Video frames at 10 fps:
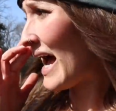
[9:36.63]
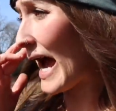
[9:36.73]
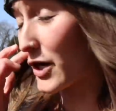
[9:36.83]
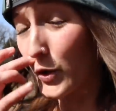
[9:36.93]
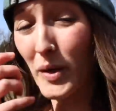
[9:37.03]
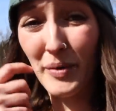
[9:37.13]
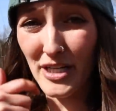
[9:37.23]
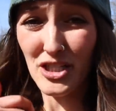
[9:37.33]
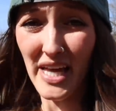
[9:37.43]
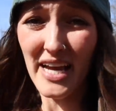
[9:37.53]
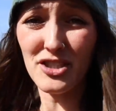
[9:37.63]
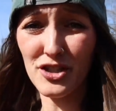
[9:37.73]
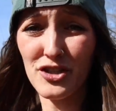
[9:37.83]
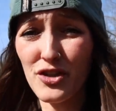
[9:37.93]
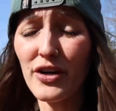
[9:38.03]
I grew a bunch last
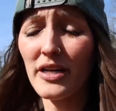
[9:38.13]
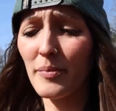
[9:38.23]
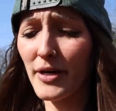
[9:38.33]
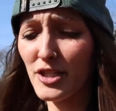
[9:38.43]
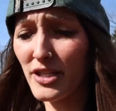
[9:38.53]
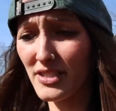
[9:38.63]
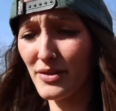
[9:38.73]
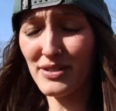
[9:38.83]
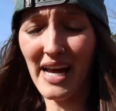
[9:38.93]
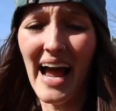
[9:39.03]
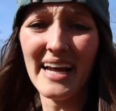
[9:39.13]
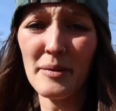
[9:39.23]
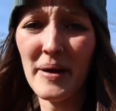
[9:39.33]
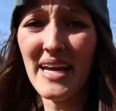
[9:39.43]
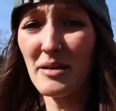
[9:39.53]
year, started a bunch because there was a high
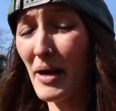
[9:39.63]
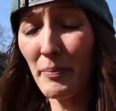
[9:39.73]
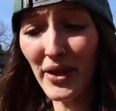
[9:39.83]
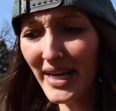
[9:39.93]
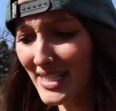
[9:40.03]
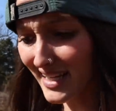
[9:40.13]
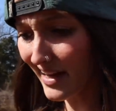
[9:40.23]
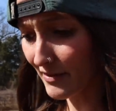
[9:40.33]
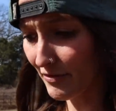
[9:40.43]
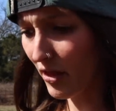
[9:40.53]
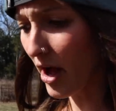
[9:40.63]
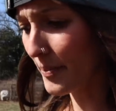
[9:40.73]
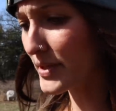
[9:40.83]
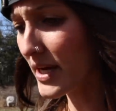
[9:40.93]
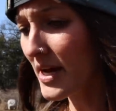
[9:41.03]
demand and my plants kind of flopped.